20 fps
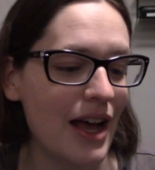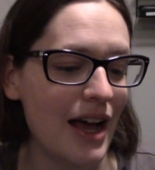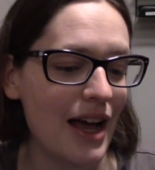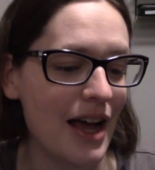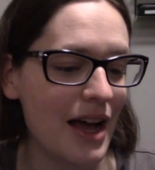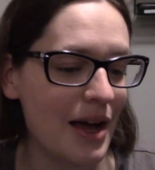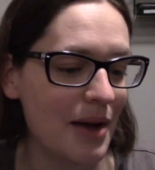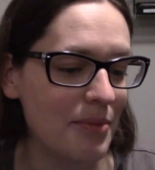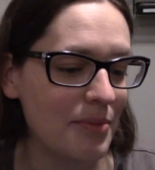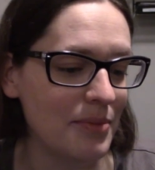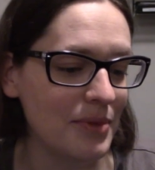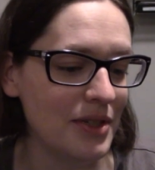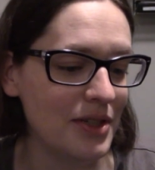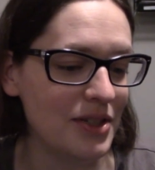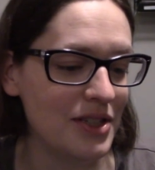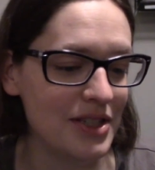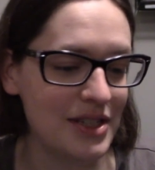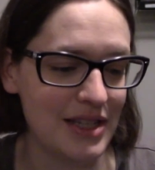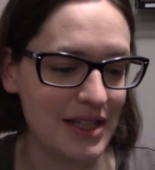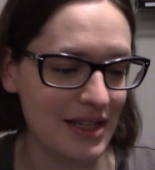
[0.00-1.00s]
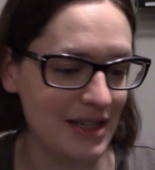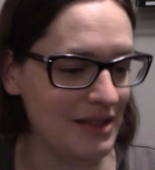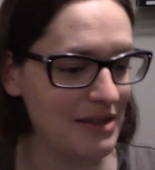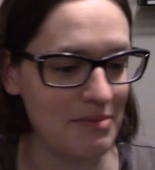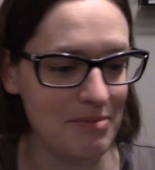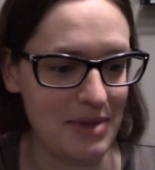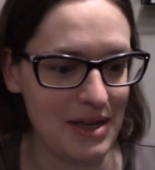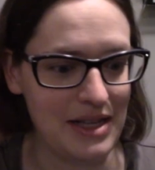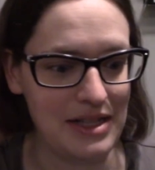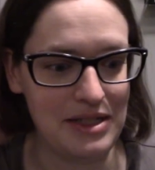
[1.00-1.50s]
Um, you just it
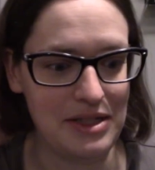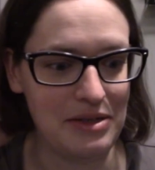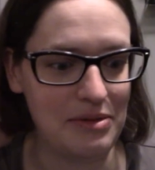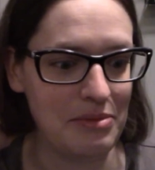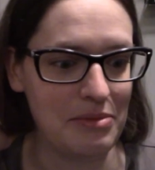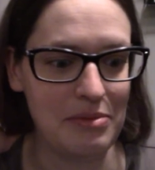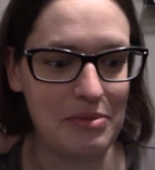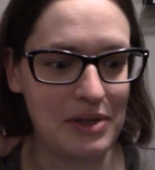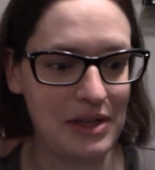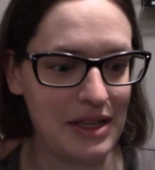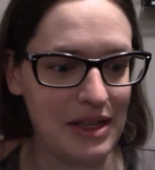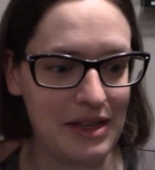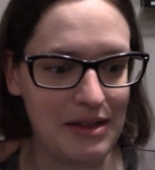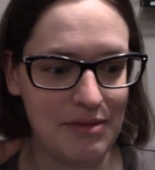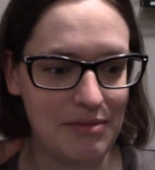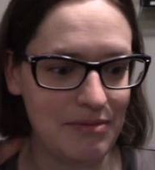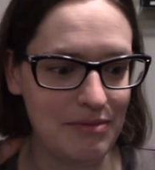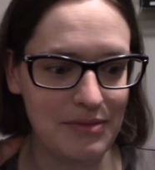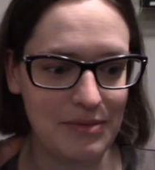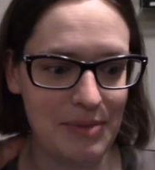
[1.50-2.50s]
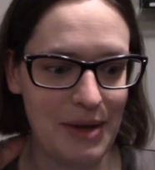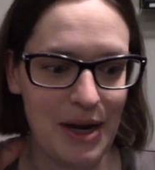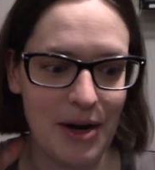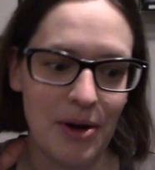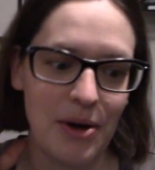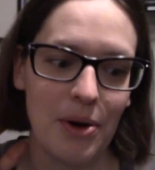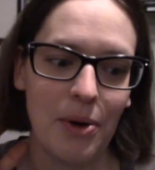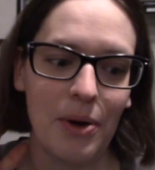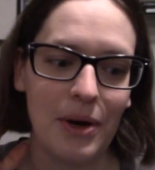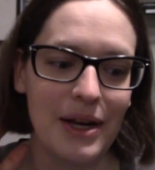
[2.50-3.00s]
makes you really
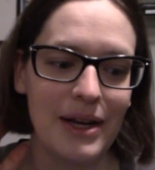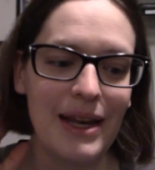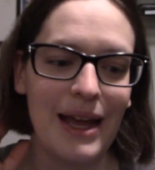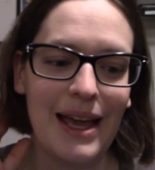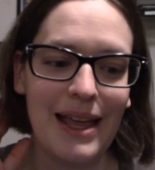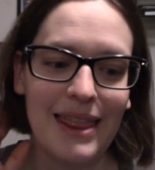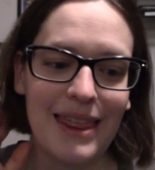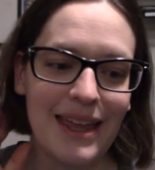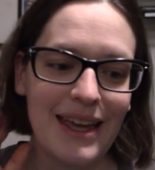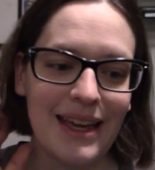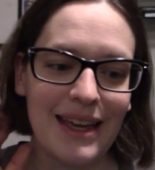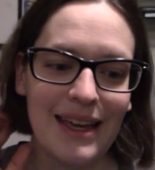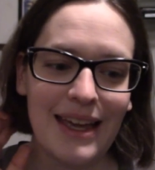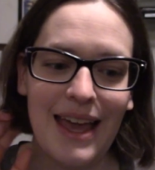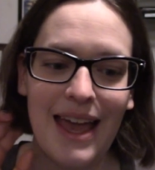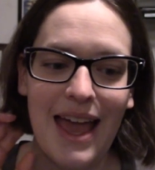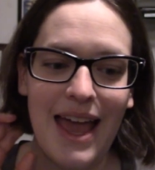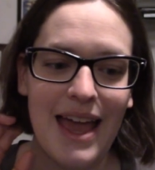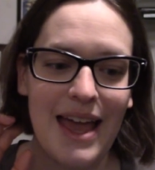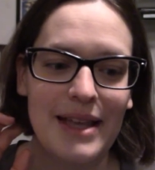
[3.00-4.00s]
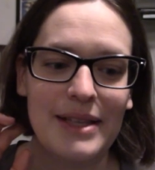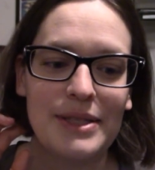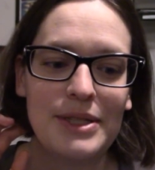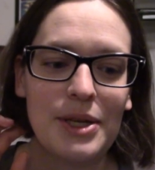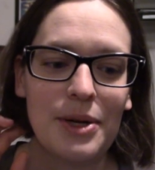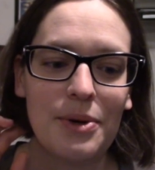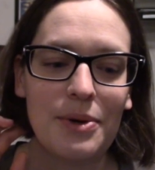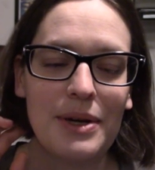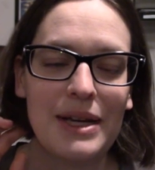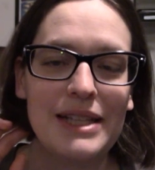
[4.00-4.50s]
paranoid, I think. And
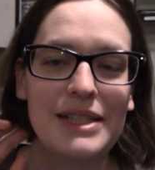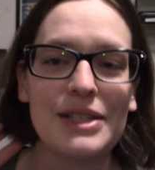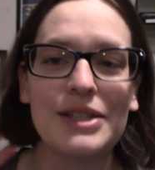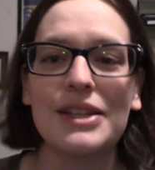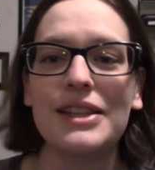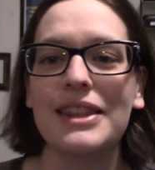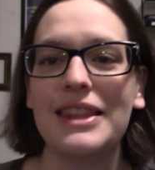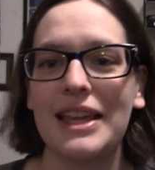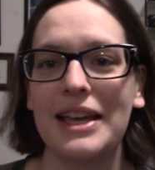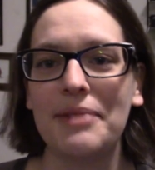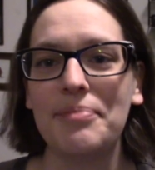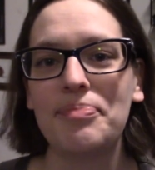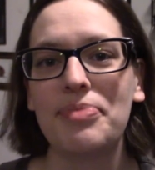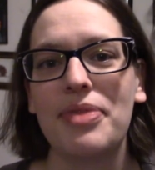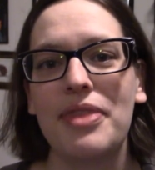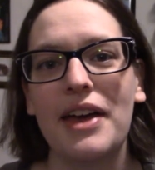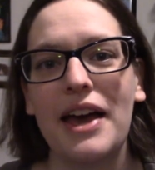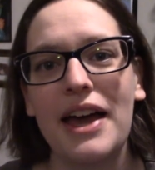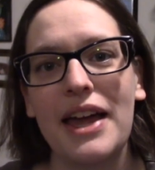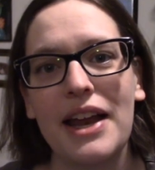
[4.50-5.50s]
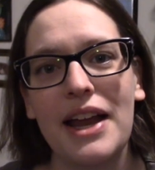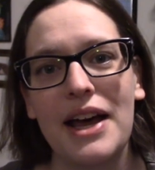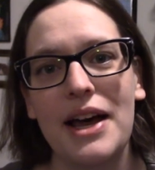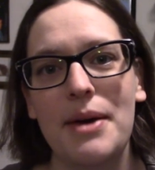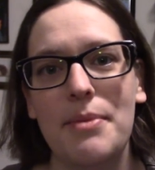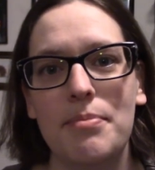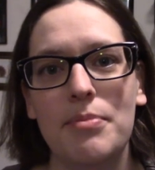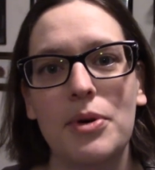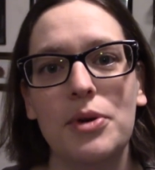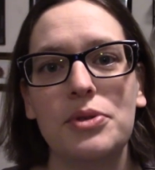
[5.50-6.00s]
so it's a good thing that
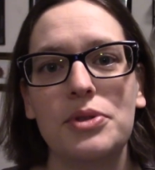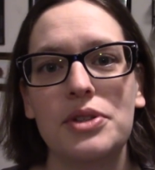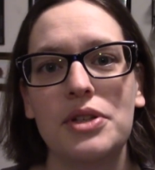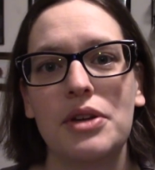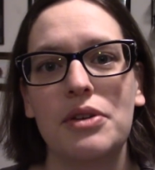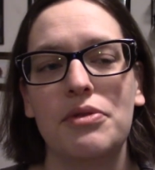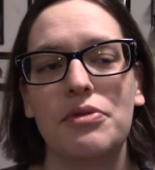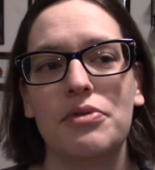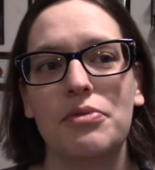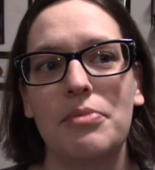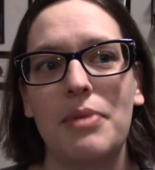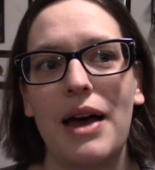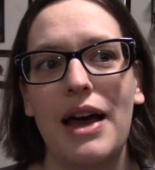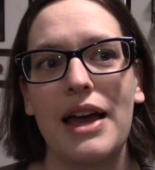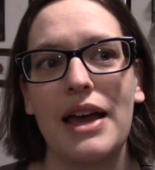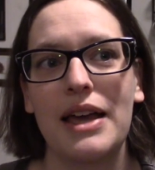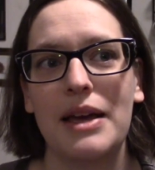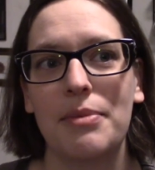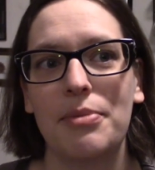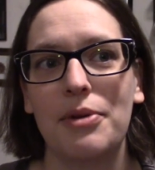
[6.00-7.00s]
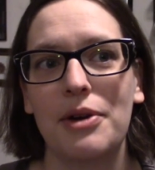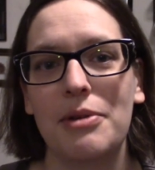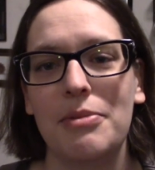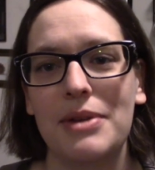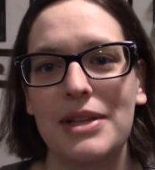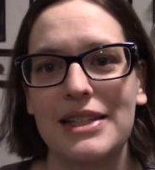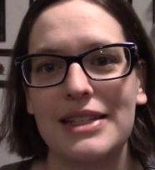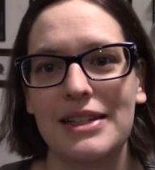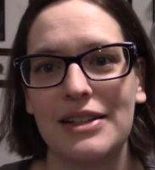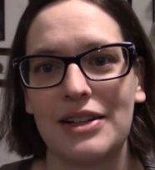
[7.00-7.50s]
um, most of my
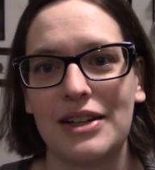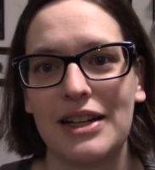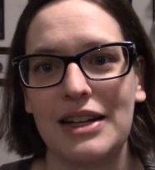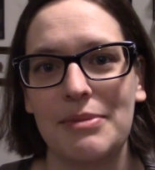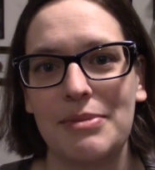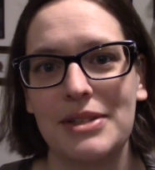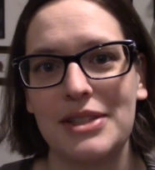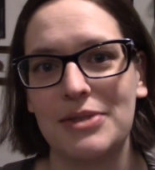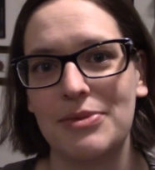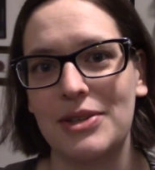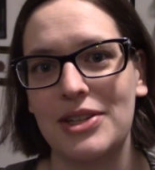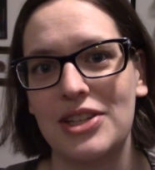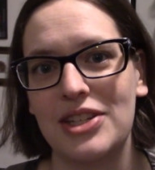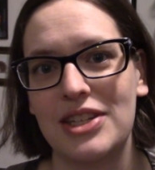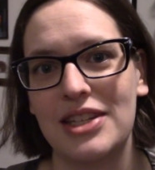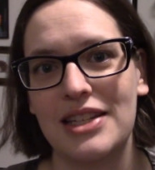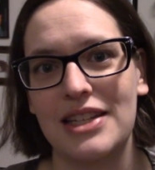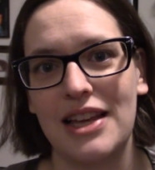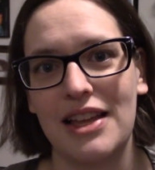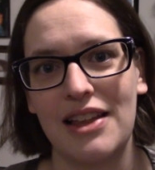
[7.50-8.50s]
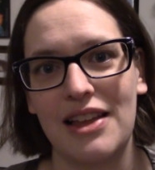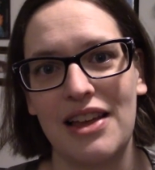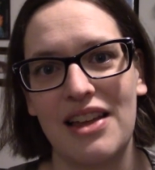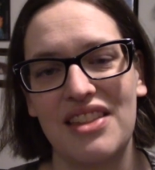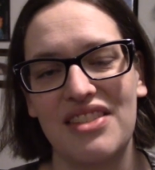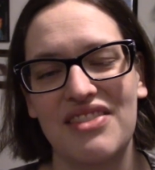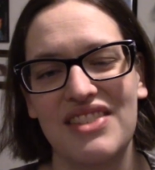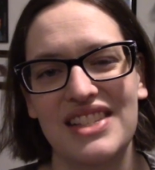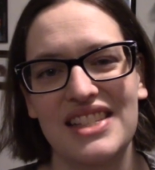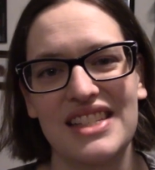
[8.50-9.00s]
appointments are going to be switched to
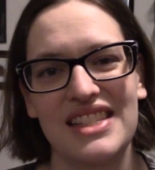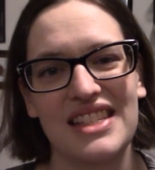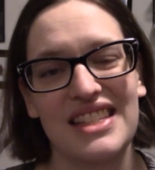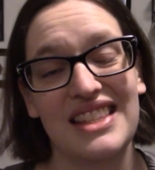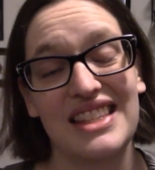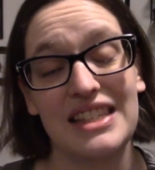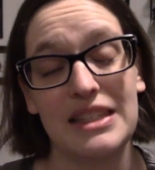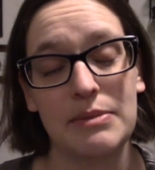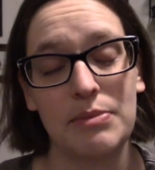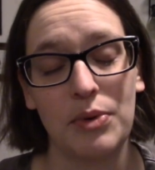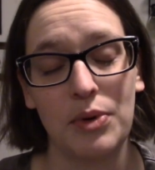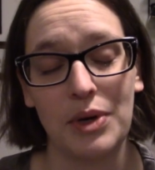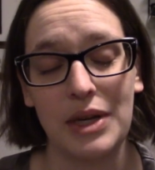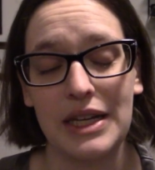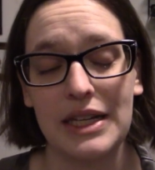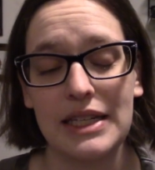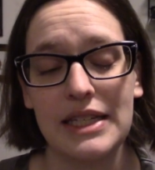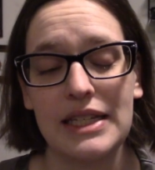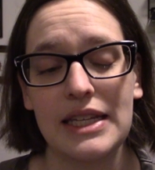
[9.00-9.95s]
telehealth visits at this point.